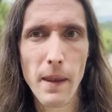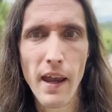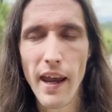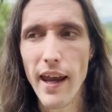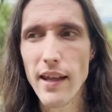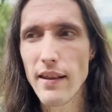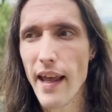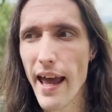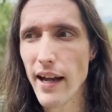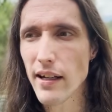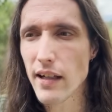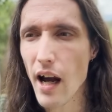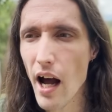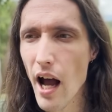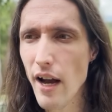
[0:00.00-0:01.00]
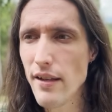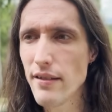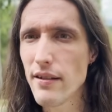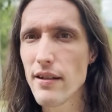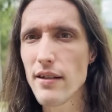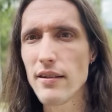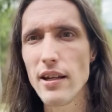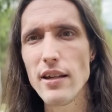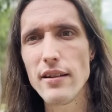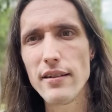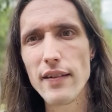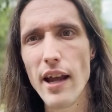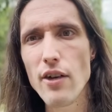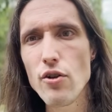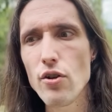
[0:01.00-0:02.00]
And that goddess's
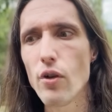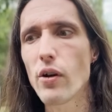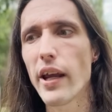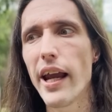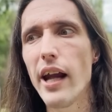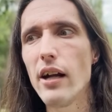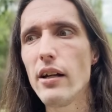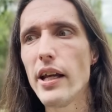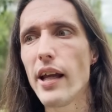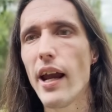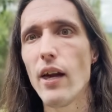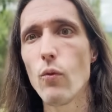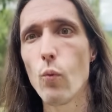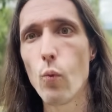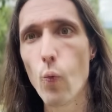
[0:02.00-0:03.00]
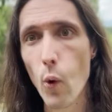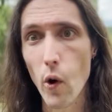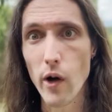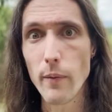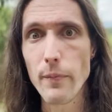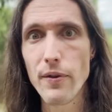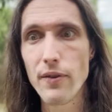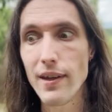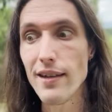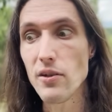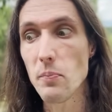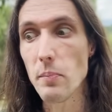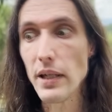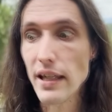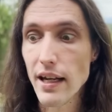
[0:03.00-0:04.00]
essential caring and warmth is
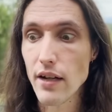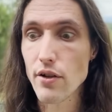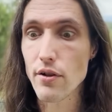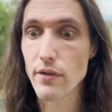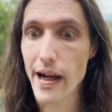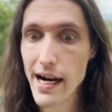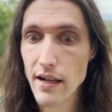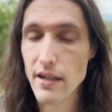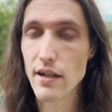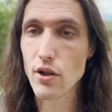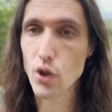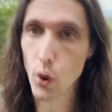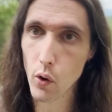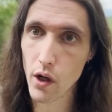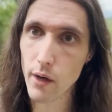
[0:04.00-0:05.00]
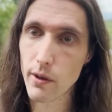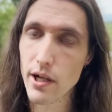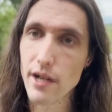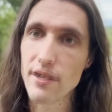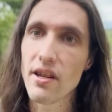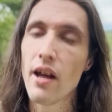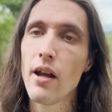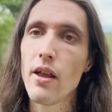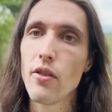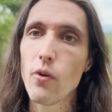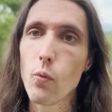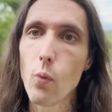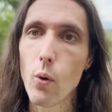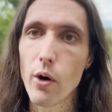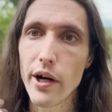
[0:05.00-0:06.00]
being directed towards the
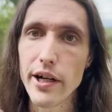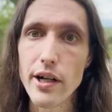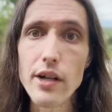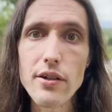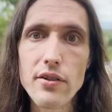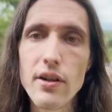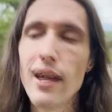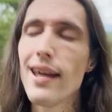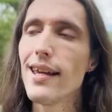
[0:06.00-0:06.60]
warriors.